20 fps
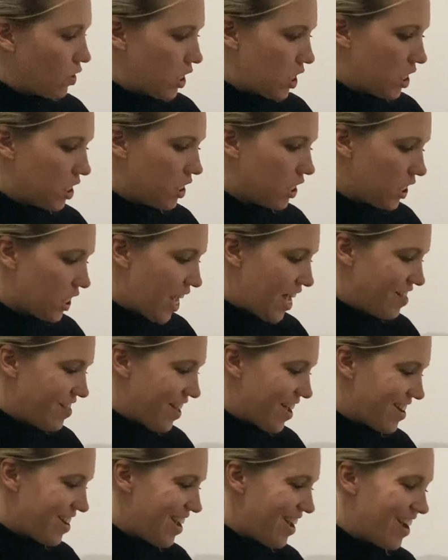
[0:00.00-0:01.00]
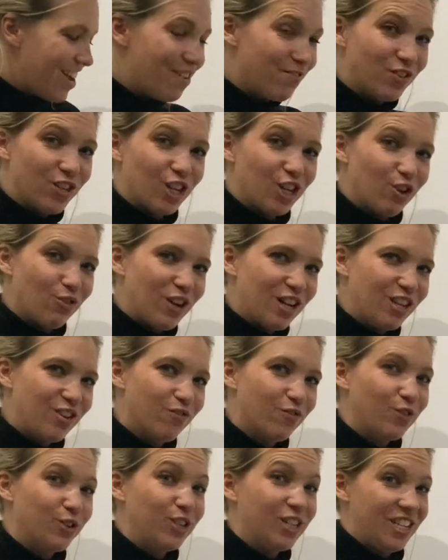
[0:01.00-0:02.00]
these, and then I have to get ready
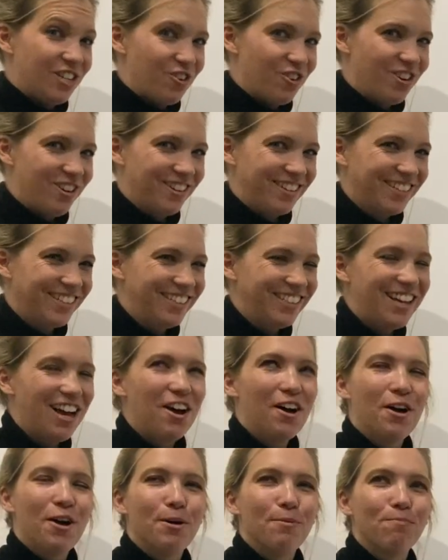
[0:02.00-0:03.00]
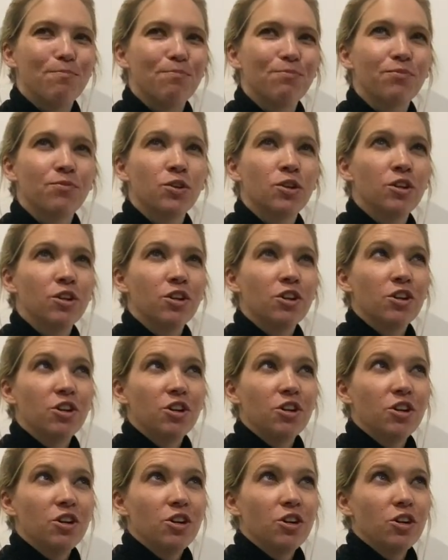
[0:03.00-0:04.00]
for dinner. Um,
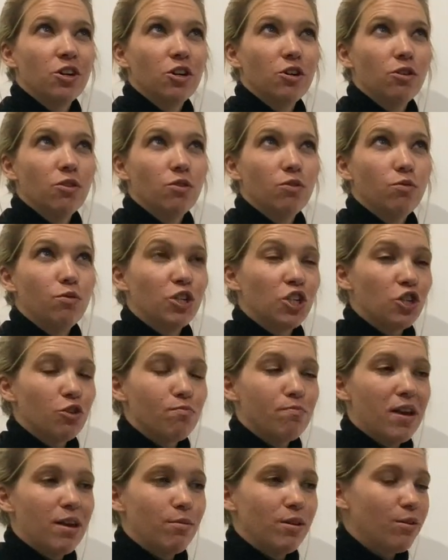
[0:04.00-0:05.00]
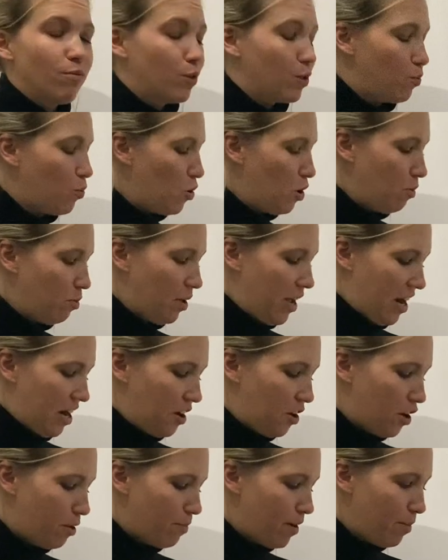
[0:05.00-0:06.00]
which maybe it was poor
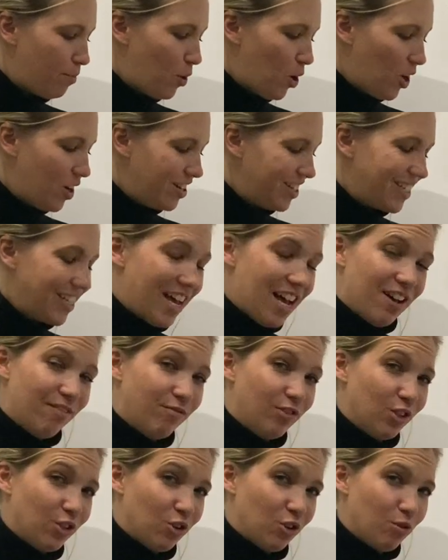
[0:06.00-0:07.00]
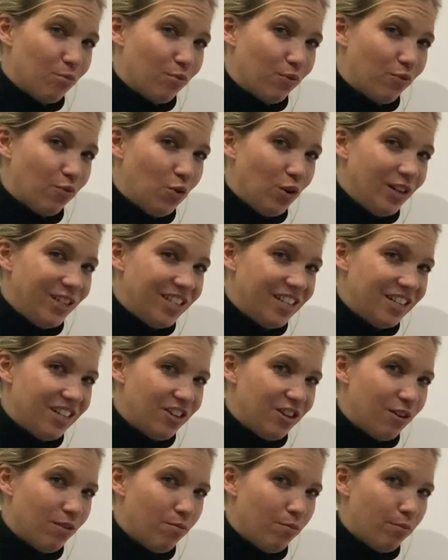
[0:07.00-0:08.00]
planning on my part to have dessert before
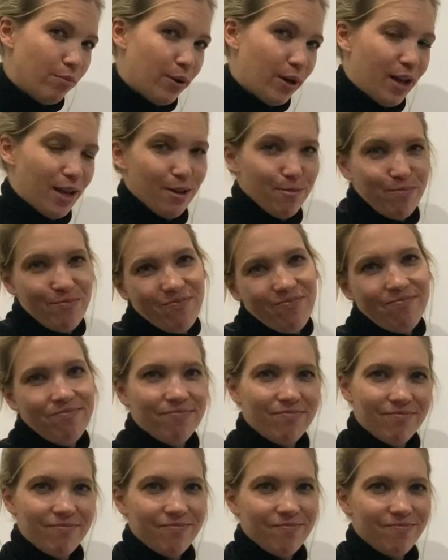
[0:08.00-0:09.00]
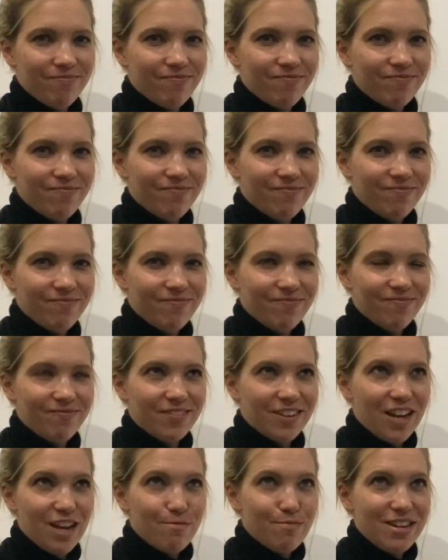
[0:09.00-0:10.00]
dinner, but
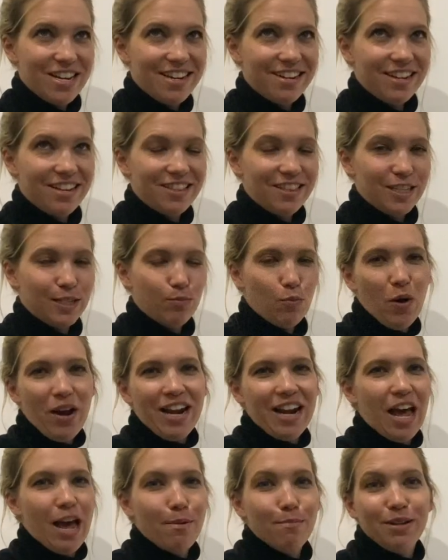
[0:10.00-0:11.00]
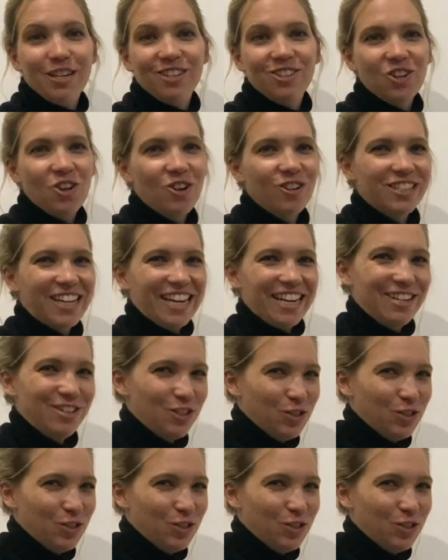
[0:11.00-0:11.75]
I mean, at this point, I'm an adult, I can